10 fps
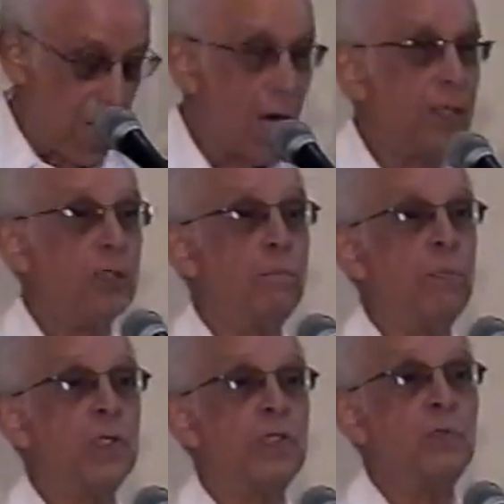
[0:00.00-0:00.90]
argued
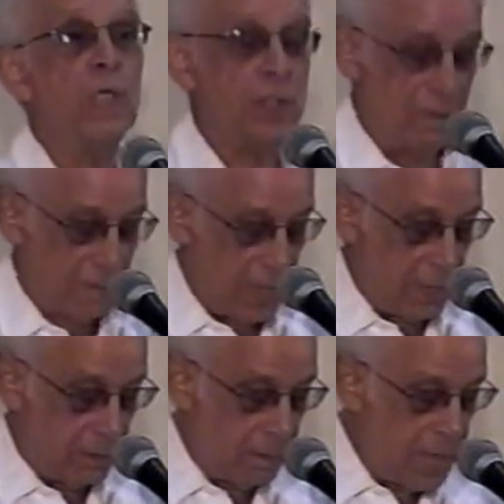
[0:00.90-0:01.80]

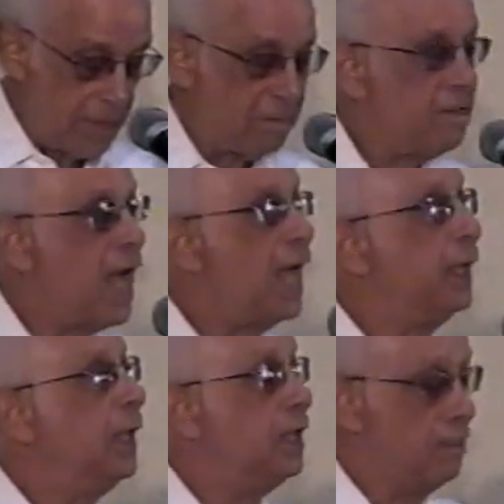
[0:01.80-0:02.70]
persuasively that
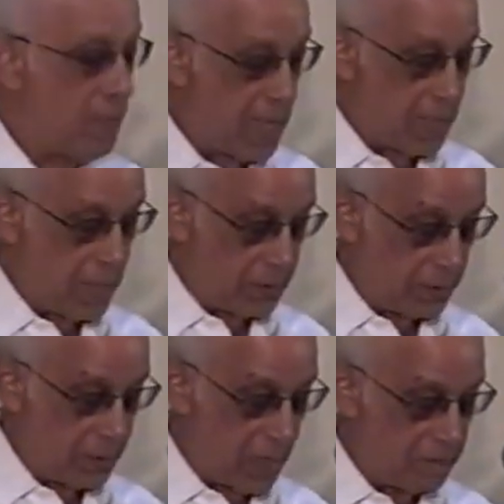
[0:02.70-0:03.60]
flag
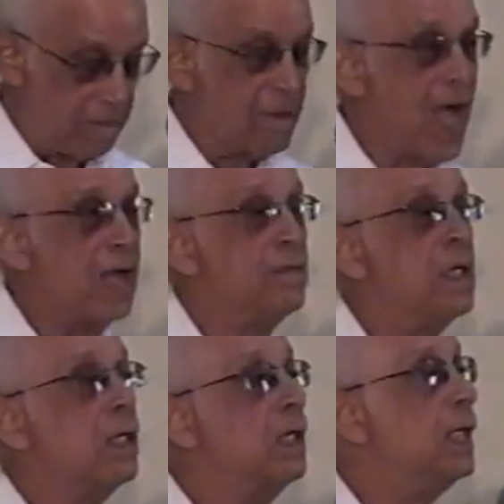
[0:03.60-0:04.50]
independence and five
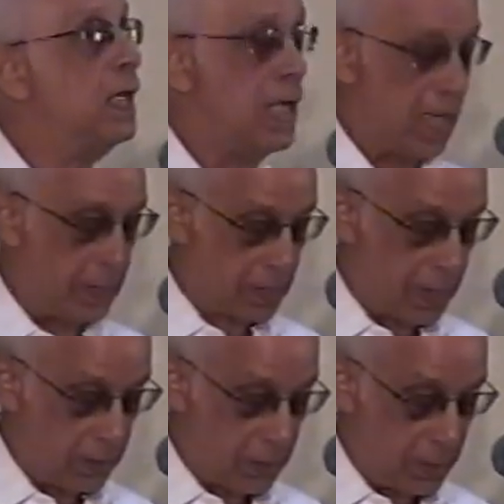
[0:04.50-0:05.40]
yearly
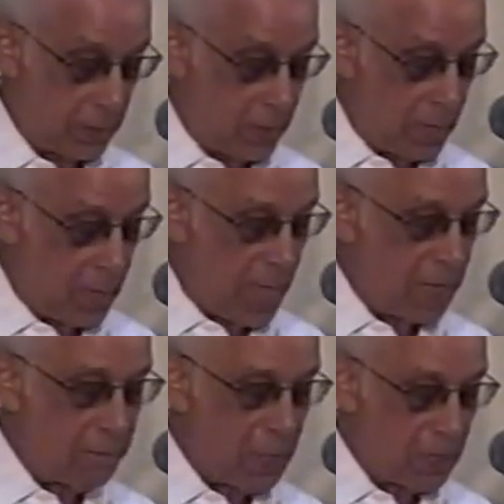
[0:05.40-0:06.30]
elections
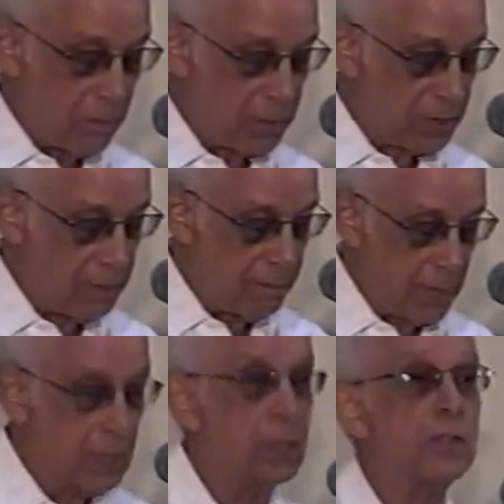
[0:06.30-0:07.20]
had become
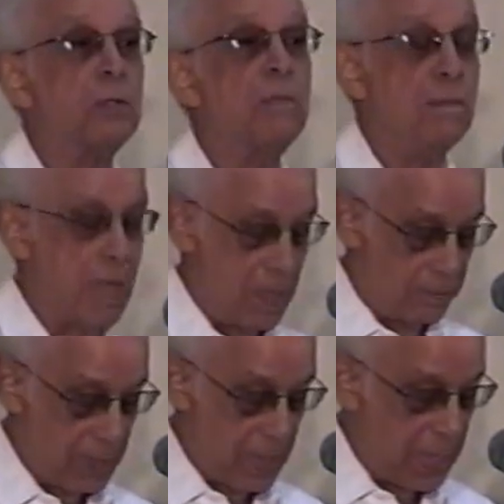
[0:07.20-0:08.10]
symbols to be
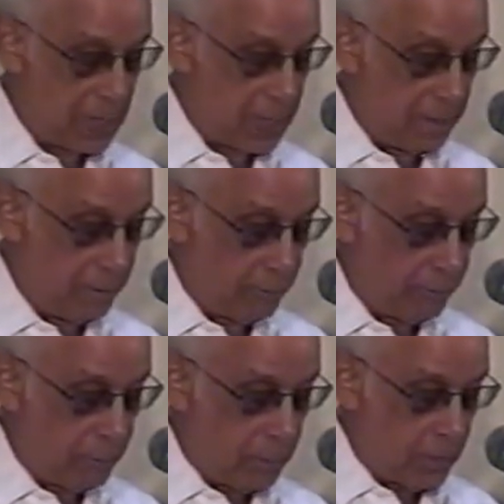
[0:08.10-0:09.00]
manipulated,
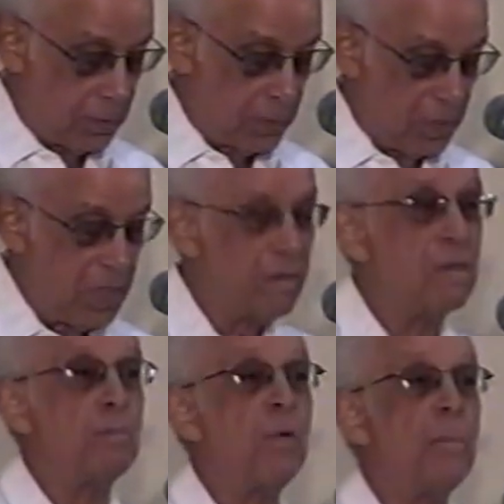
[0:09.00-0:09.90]
to
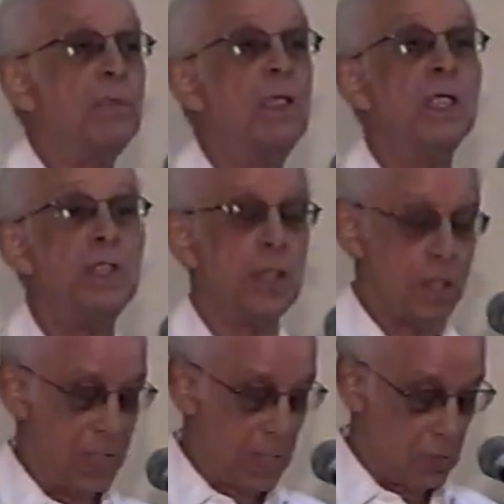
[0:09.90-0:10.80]
give the
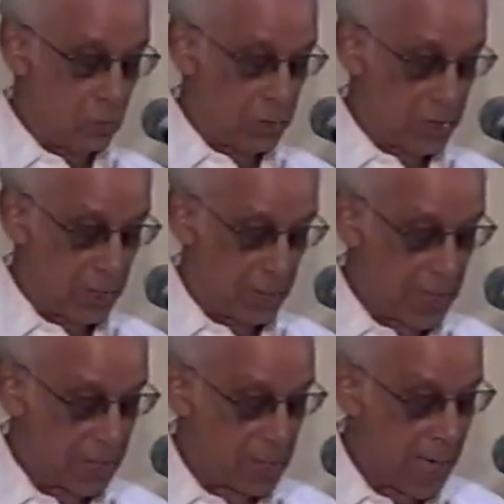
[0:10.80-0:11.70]
population the illusion
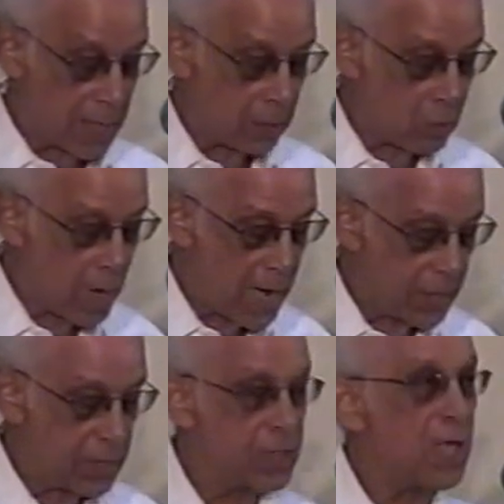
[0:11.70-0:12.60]
that it had
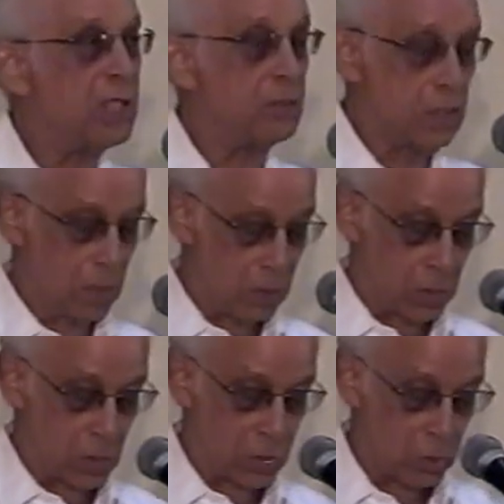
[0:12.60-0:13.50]
acquired genuine
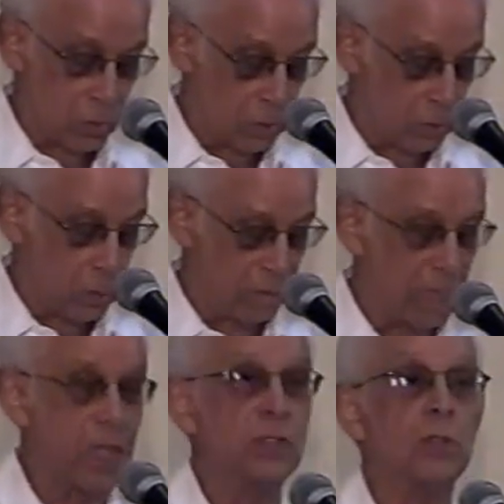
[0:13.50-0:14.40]
control
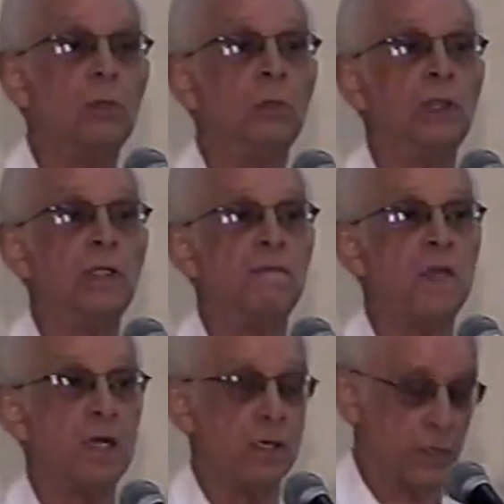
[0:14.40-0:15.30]
over its own
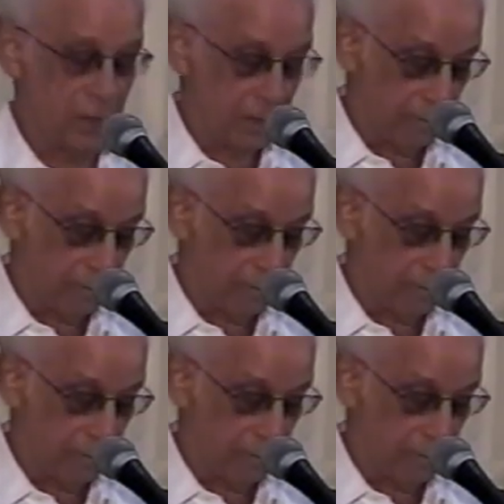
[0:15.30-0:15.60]
affairs